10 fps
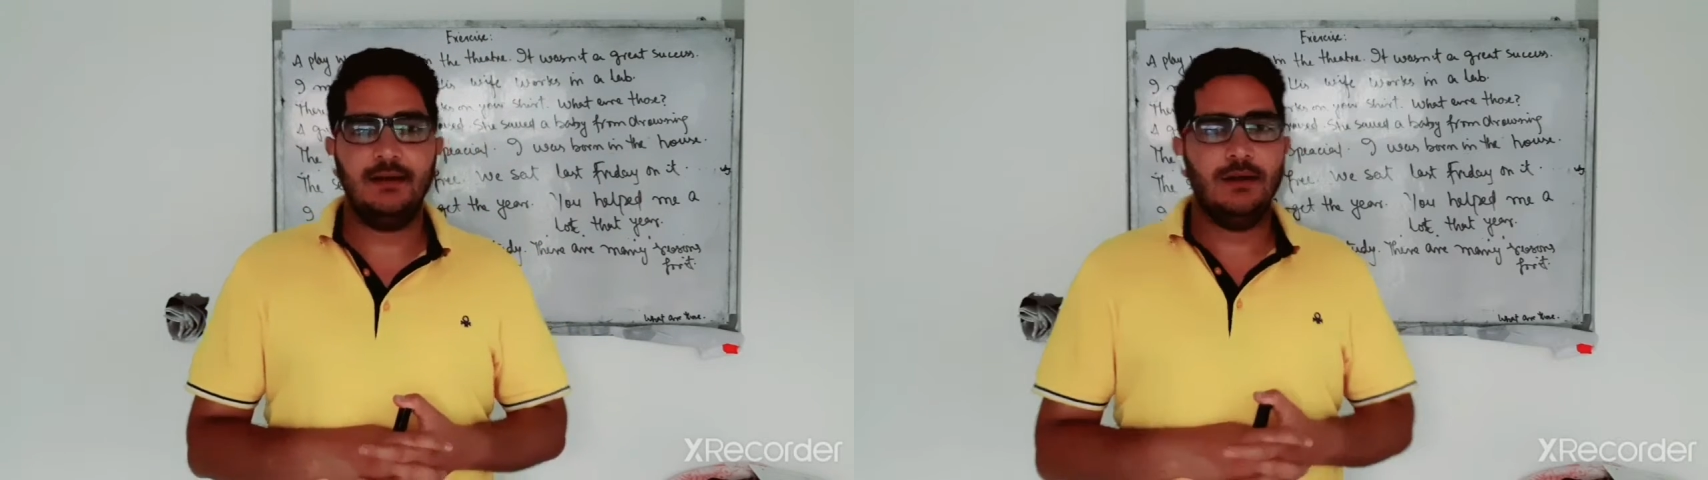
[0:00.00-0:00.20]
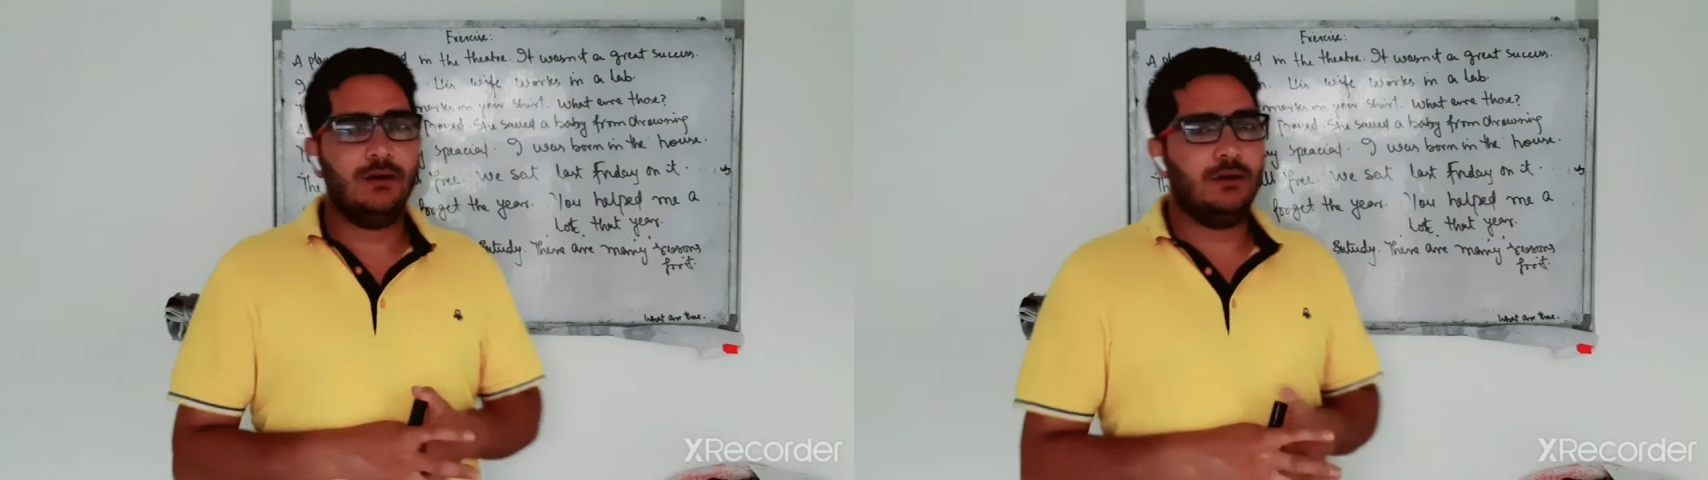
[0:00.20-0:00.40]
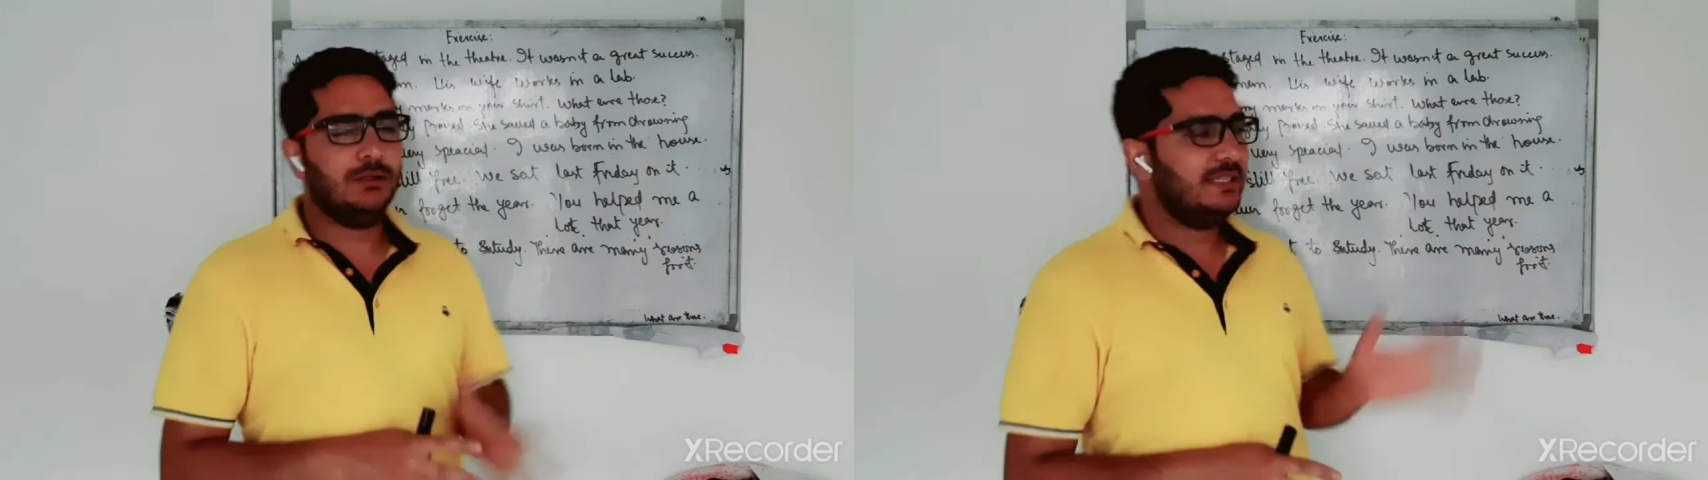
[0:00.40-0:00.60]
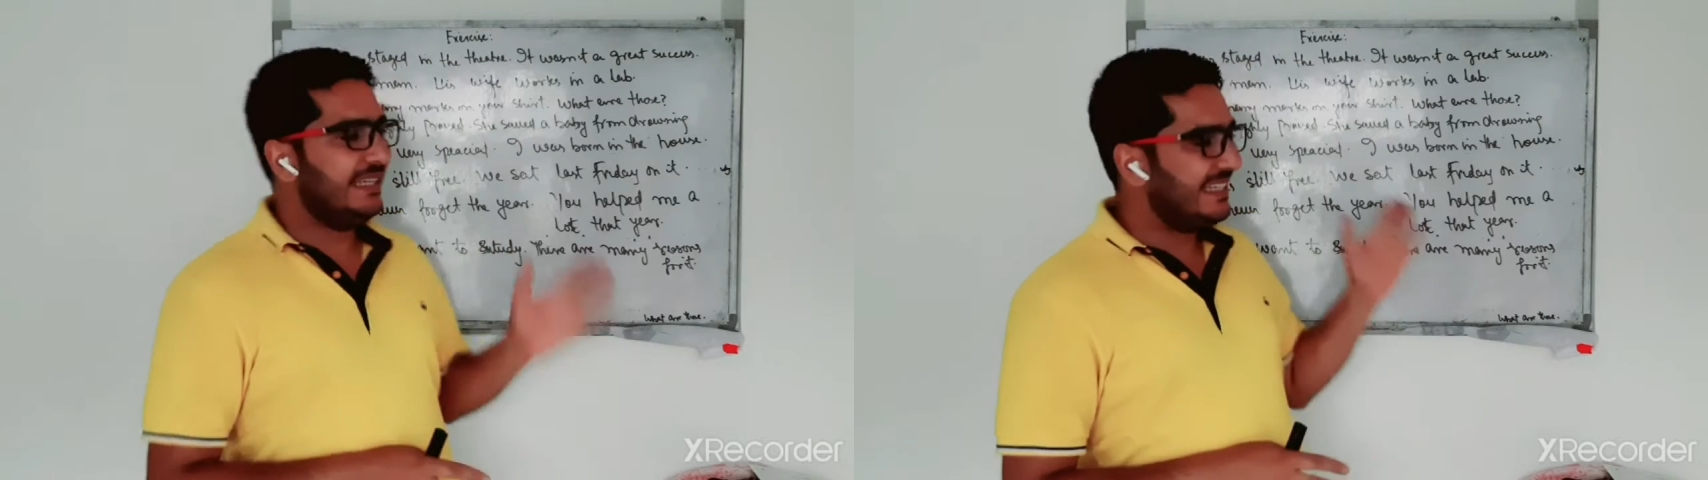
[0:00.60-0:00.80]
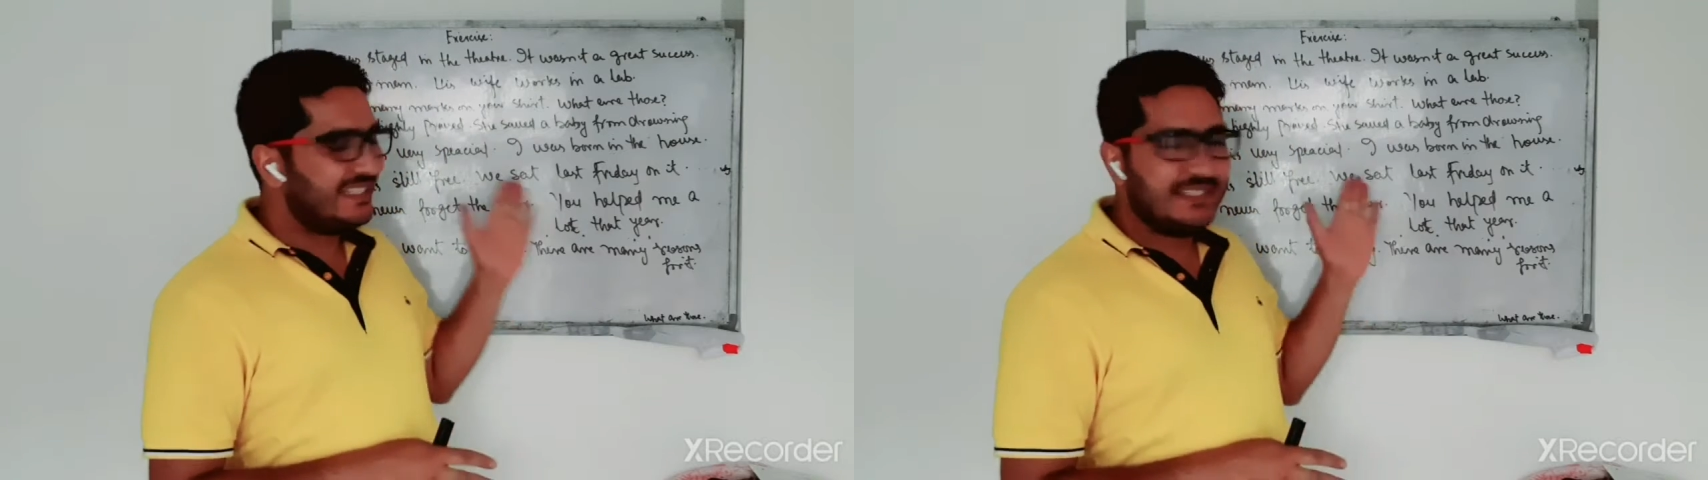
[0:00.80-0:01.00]
on the
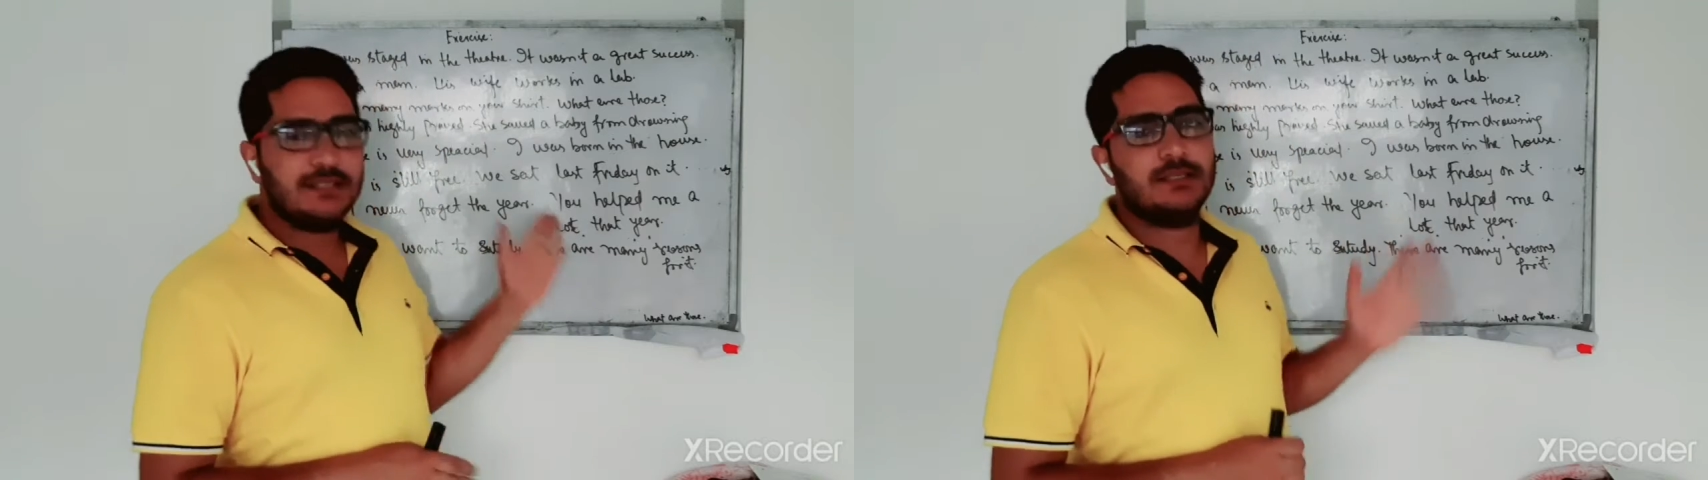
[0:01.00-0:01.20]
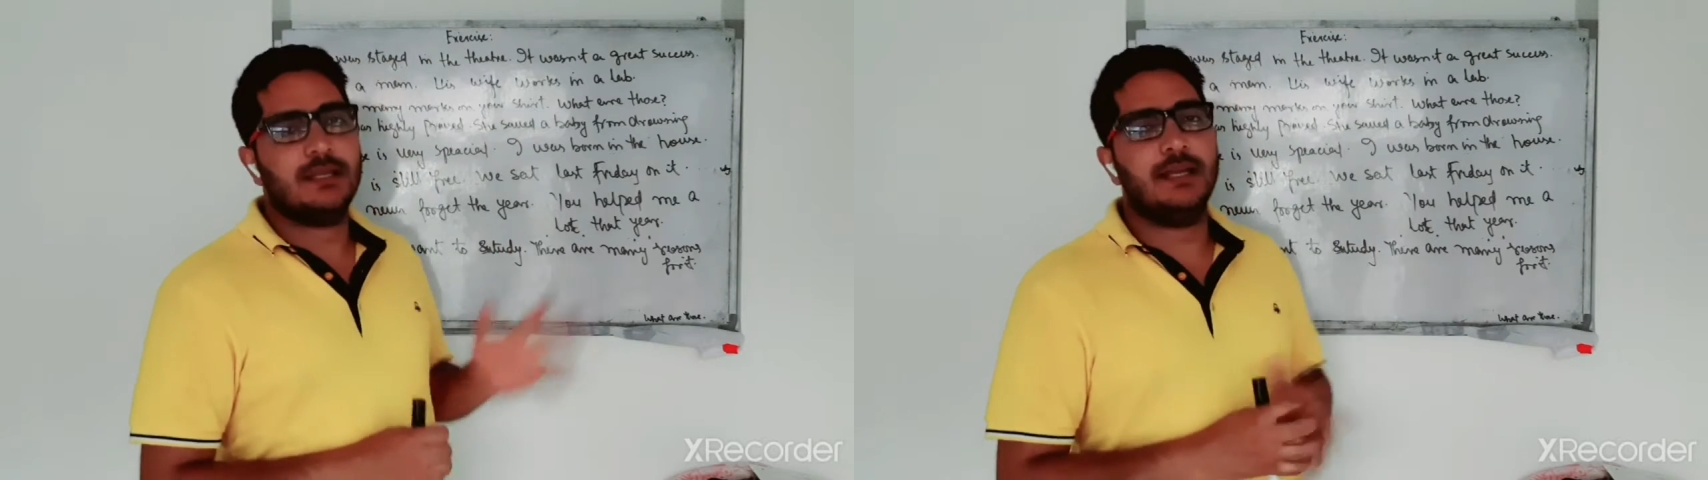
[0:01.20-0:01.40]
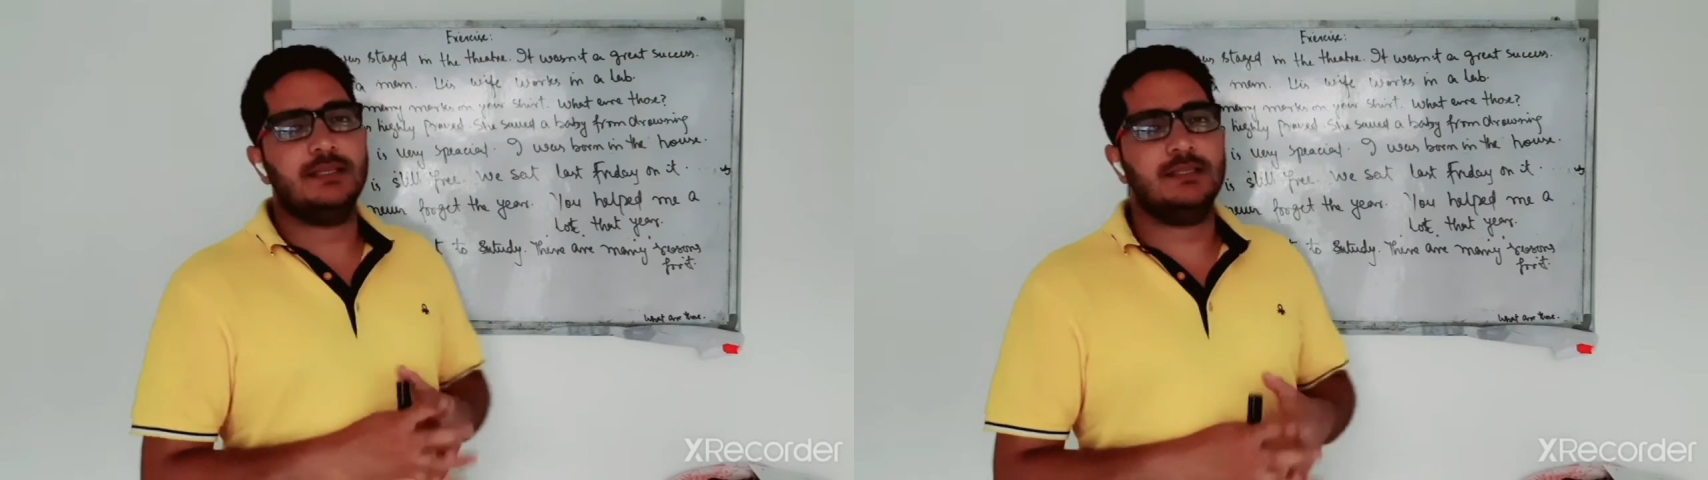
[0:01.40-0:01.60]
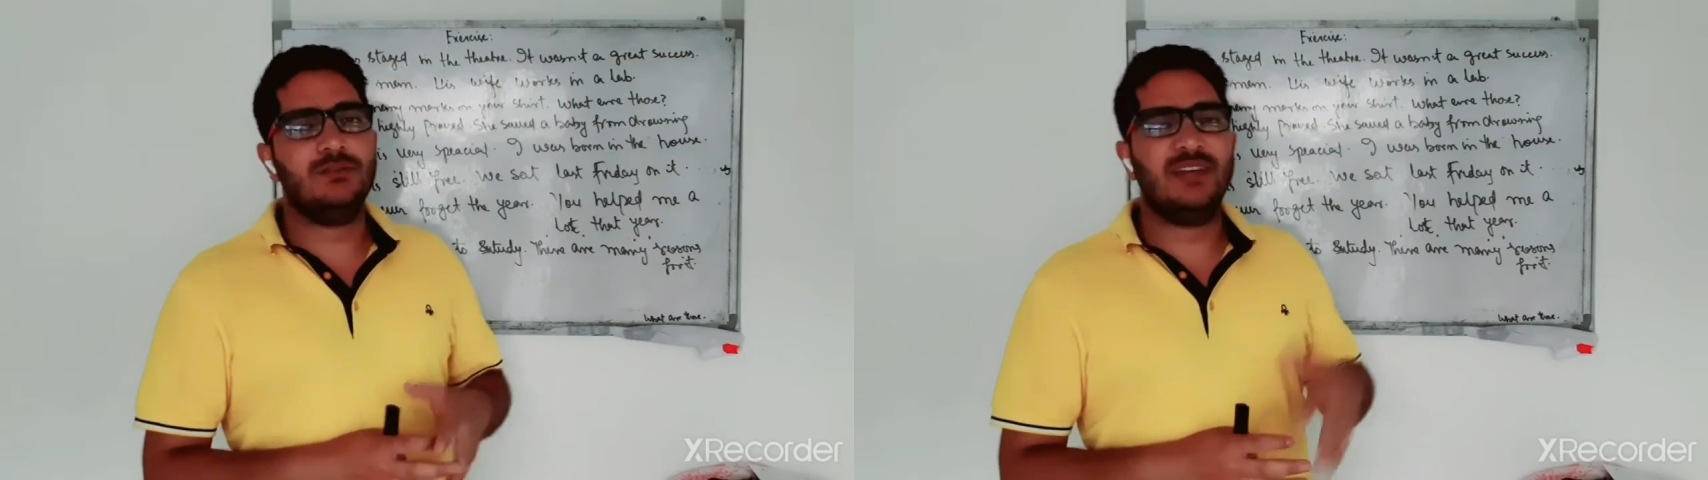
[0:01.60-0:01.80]
exercise and the